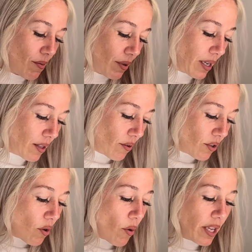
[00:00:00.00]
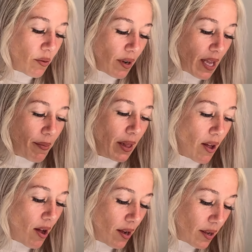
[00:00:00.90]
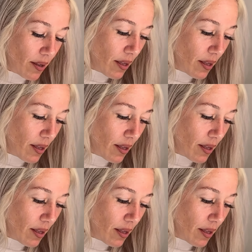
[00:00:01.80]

We'll get those coins where they belong.